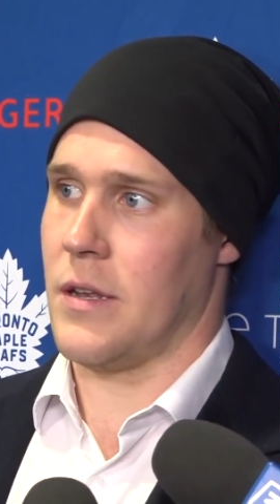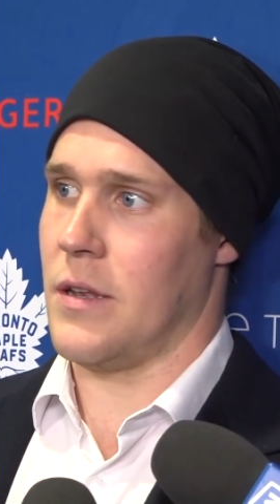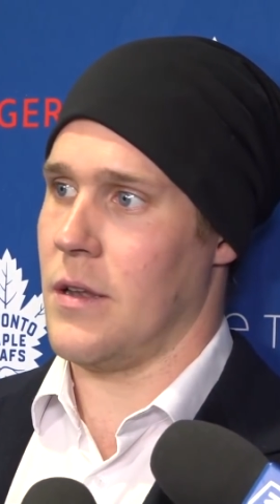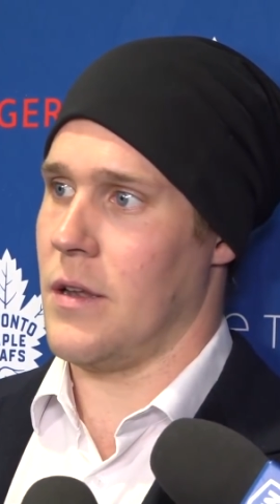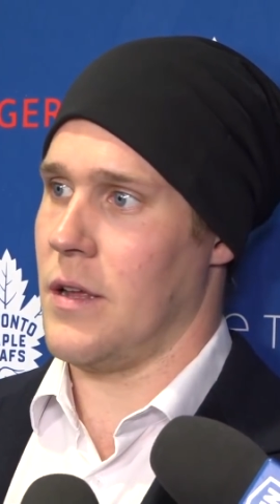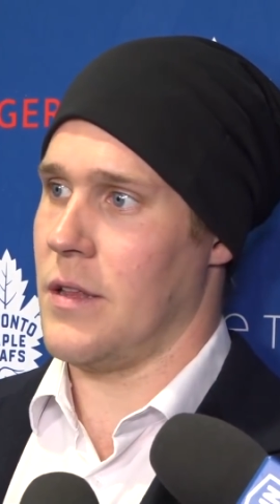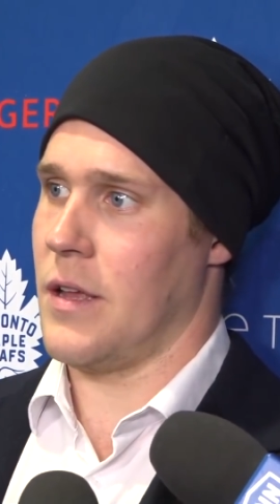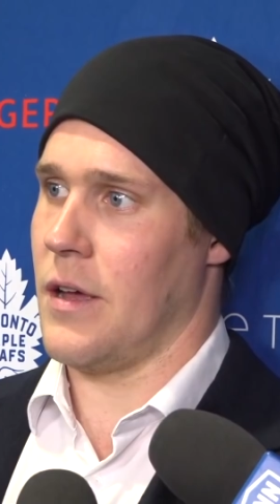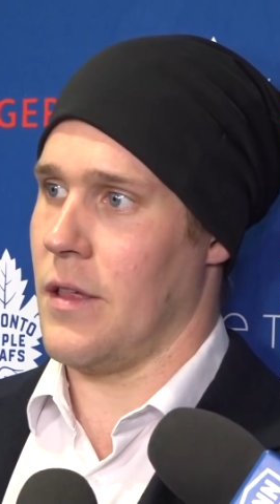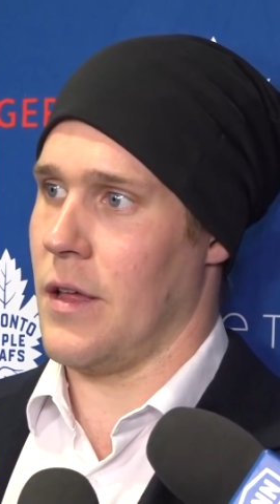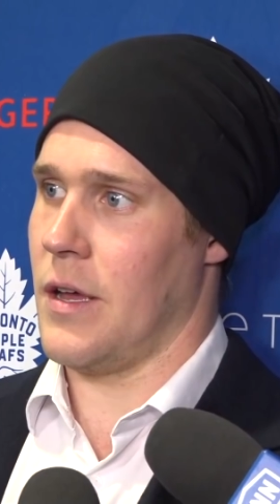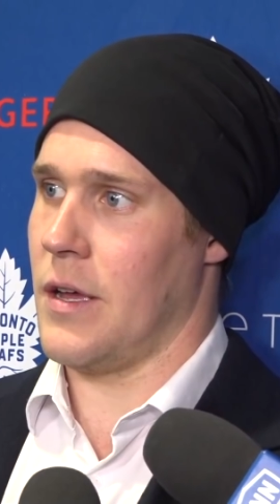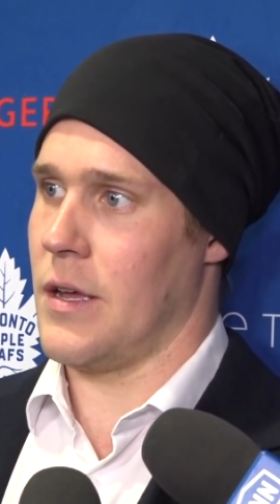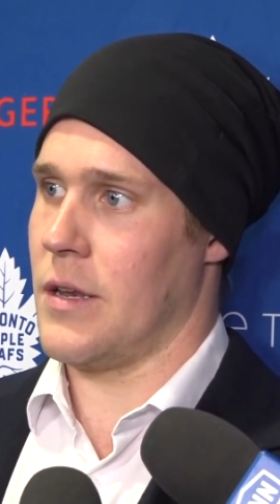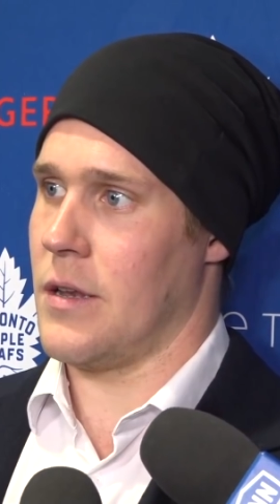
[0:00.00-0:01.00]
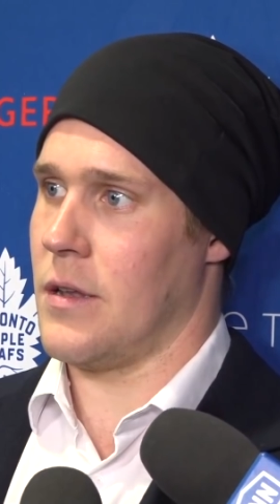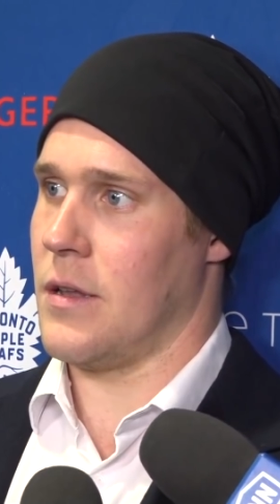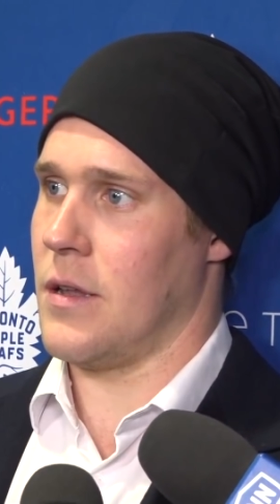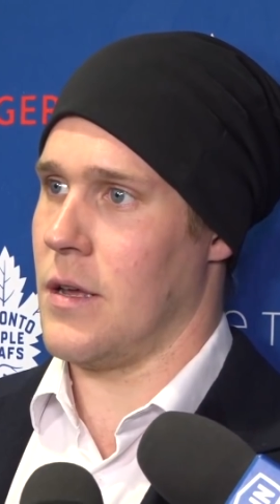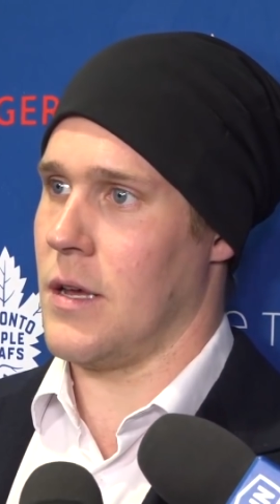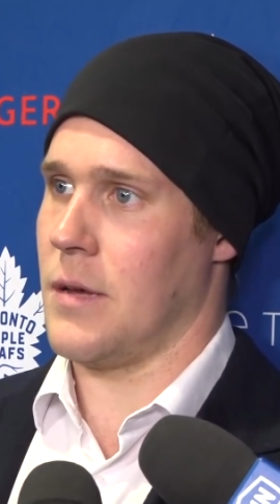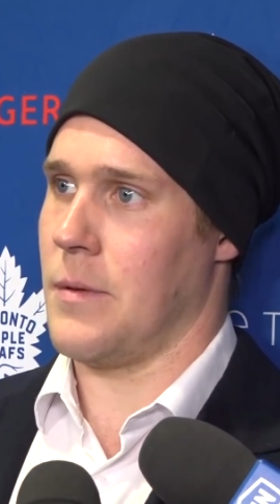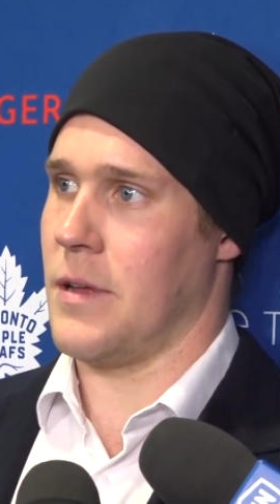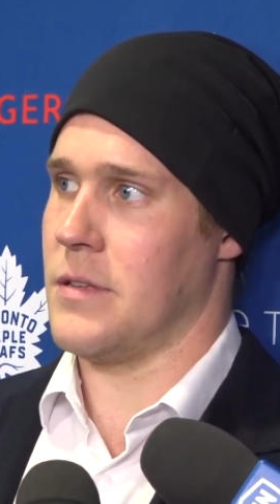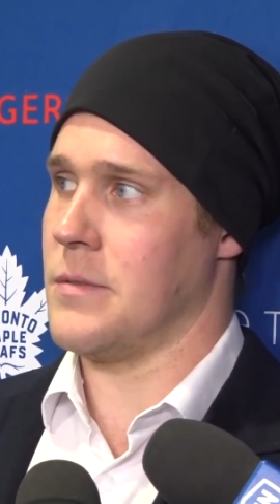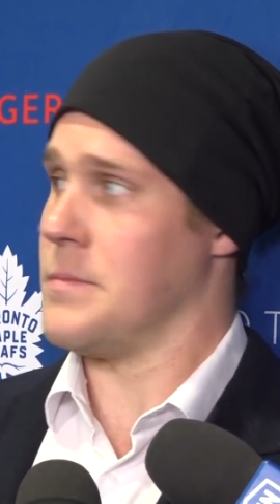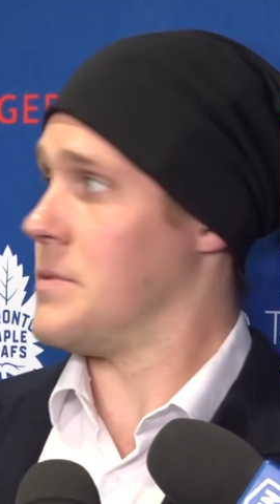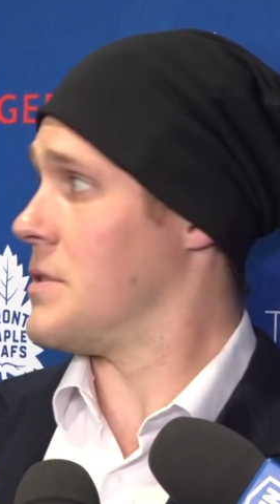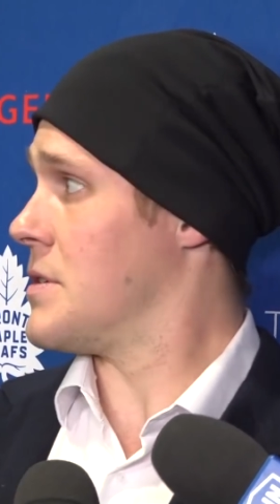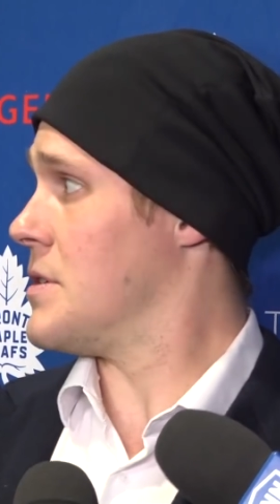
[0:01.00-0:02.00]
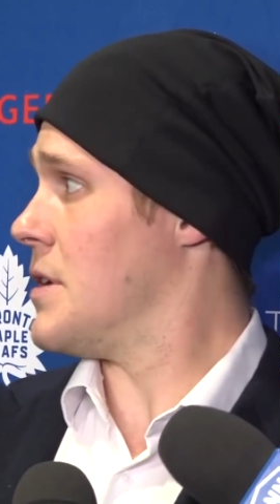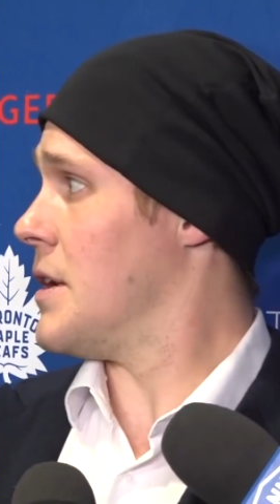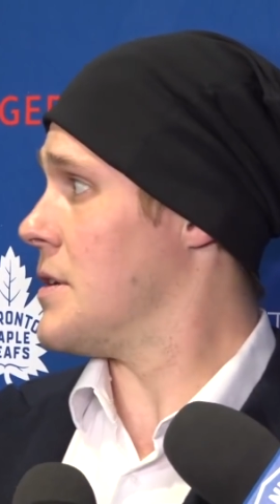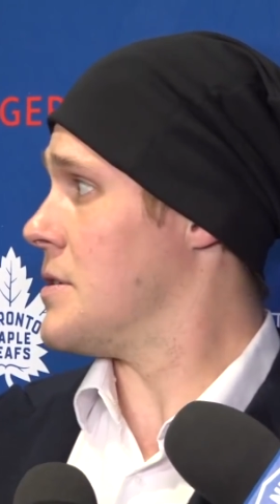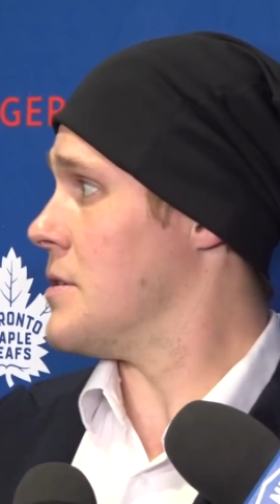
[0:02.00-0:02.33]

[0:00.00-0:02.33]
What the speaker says: in LA and had some success,